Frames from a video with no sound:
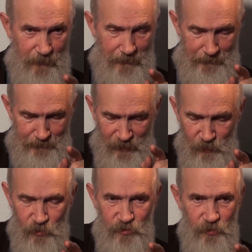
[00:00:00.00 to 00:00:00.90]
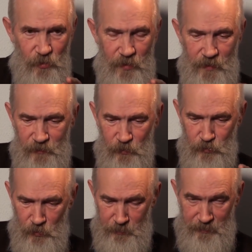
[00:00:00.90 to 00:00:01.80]
but only on
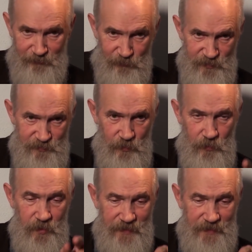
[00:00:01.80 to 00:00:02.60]
phosphorus in